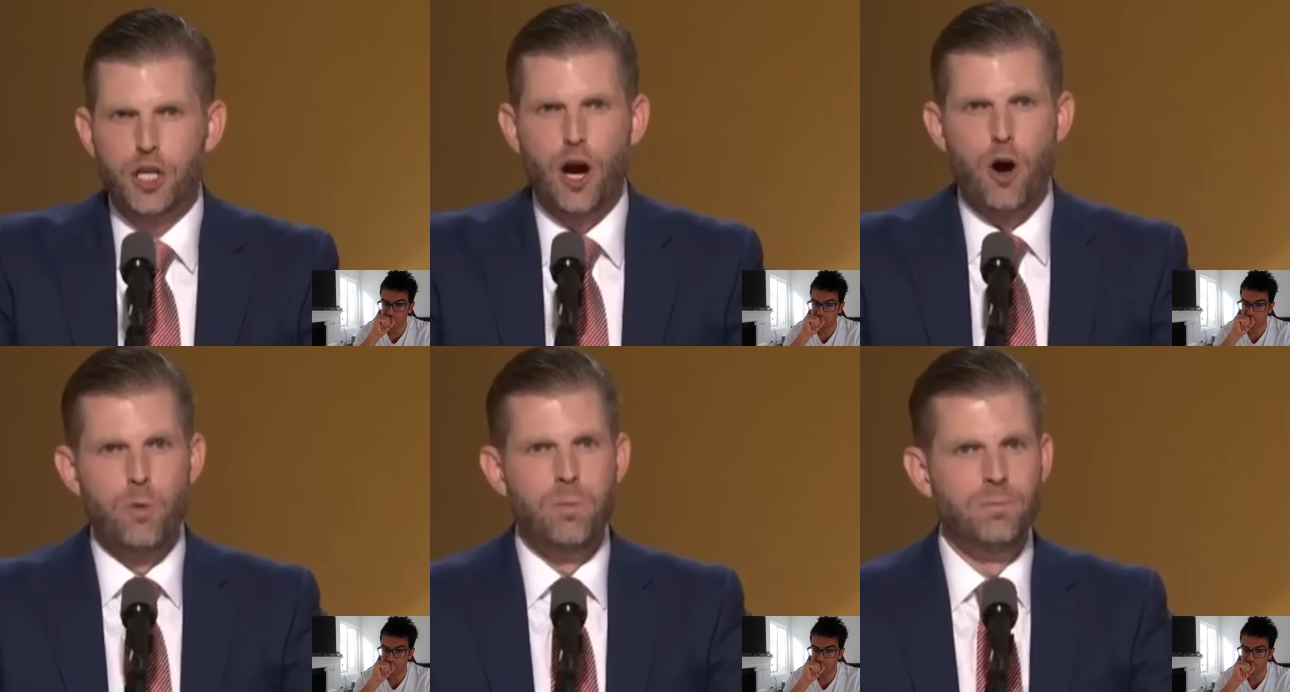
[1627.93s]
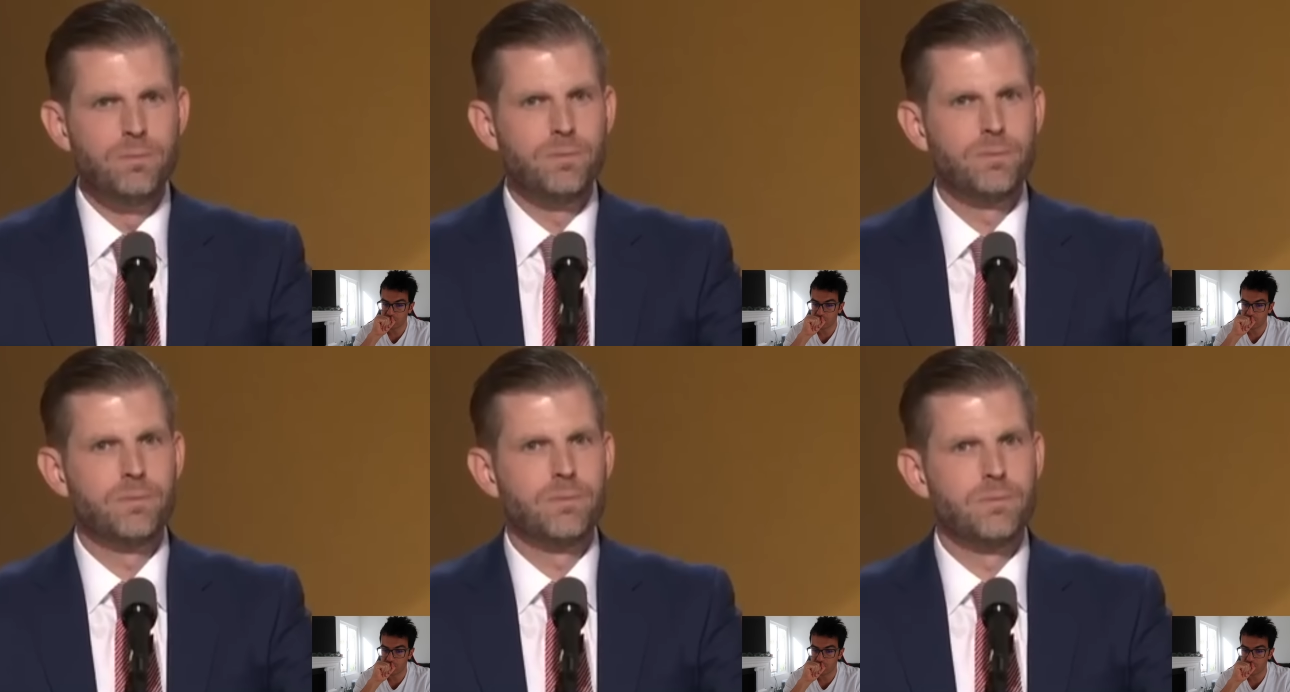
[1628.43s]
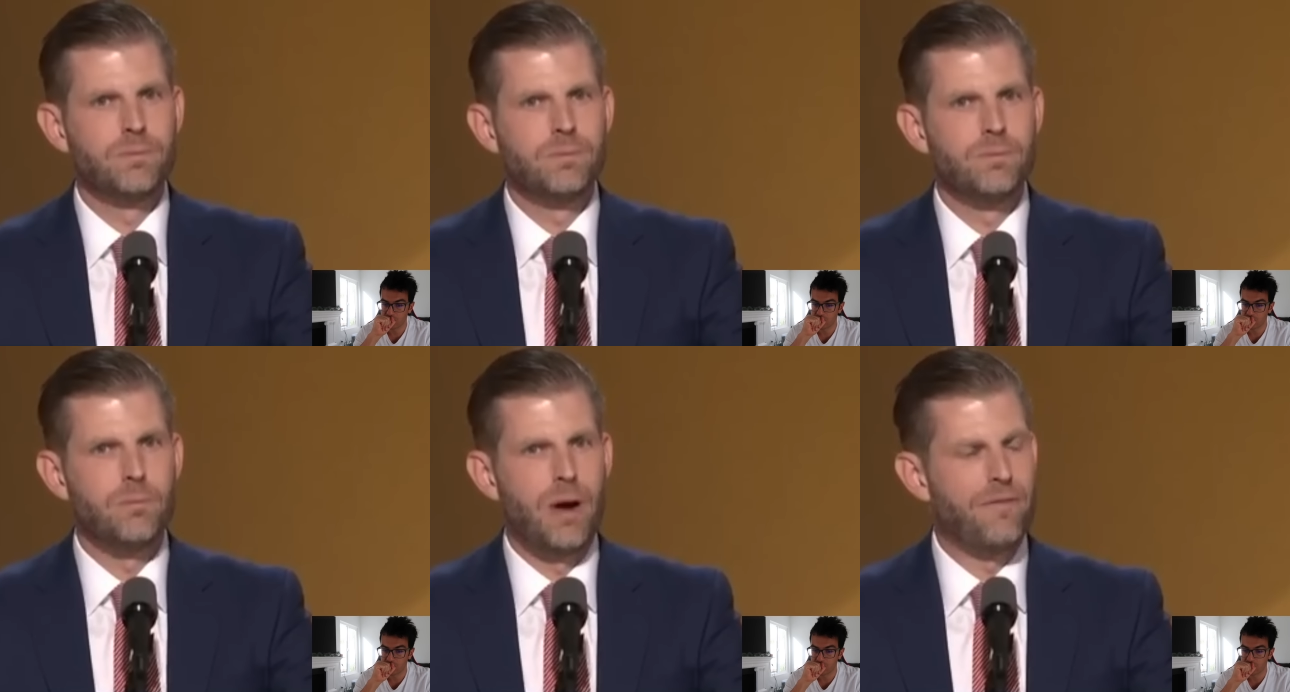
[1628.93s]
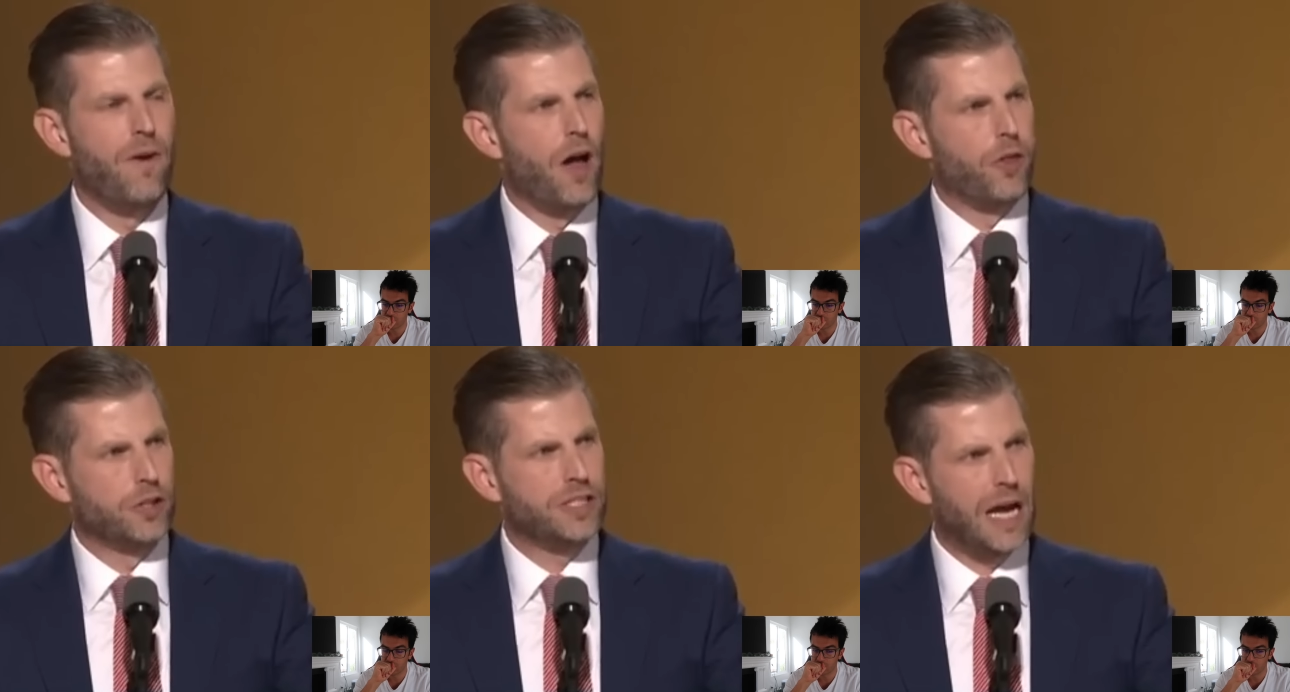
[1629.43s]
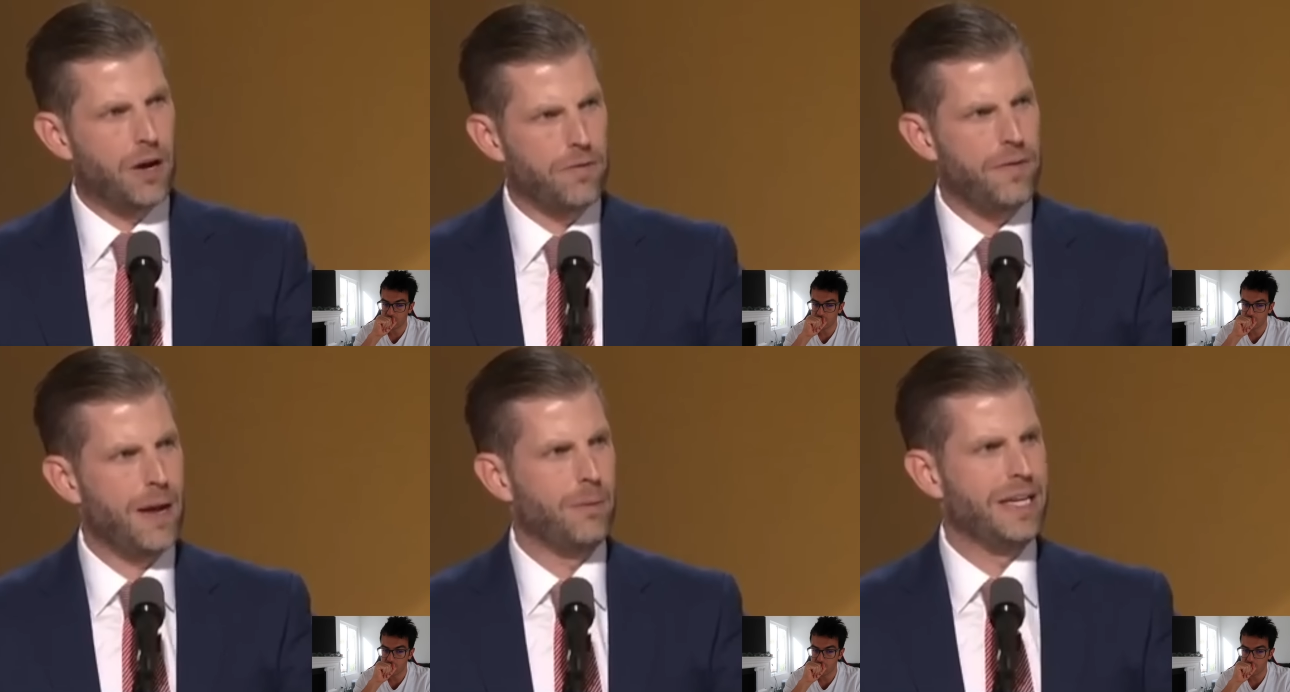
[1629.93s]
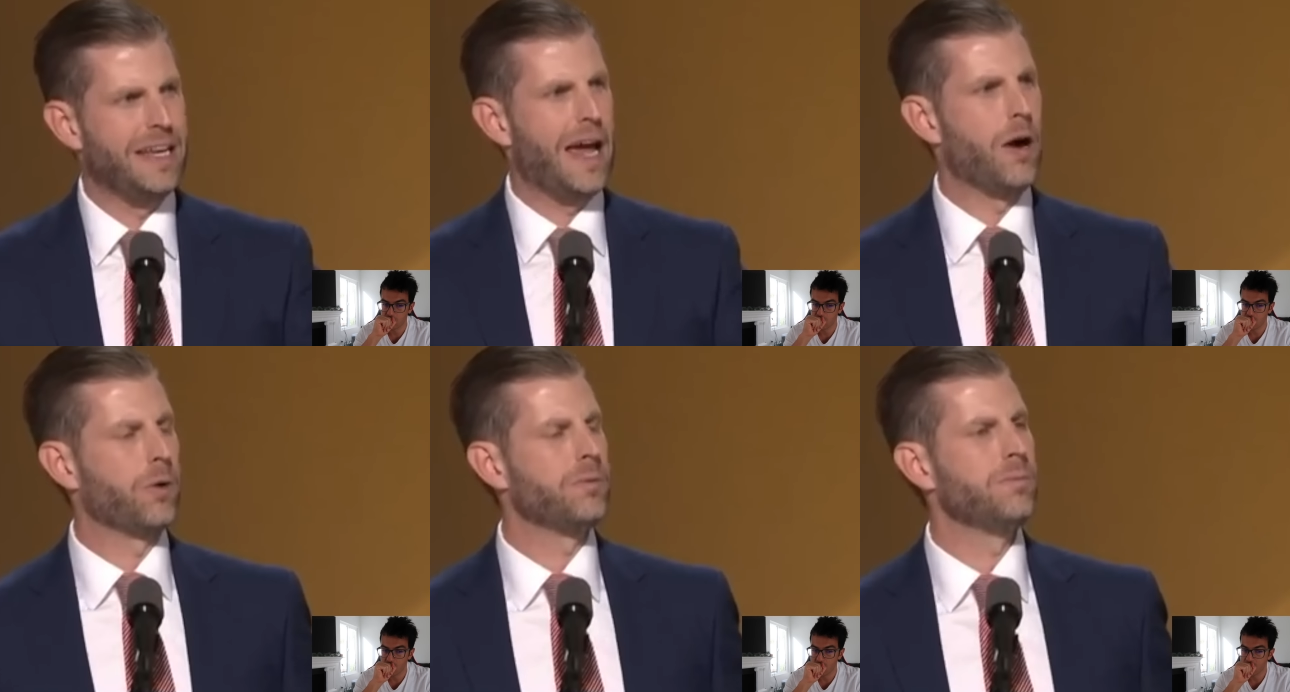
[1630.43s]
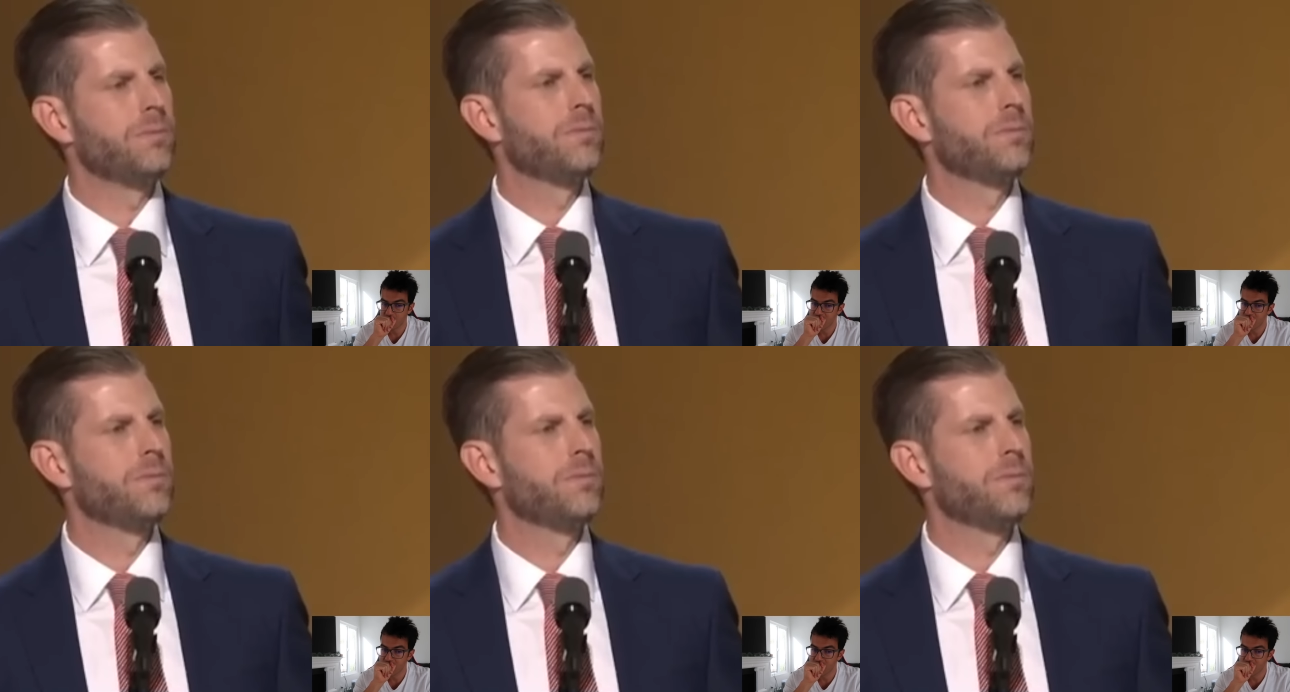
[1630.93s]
Speaker 1: ago, my father sat our family down.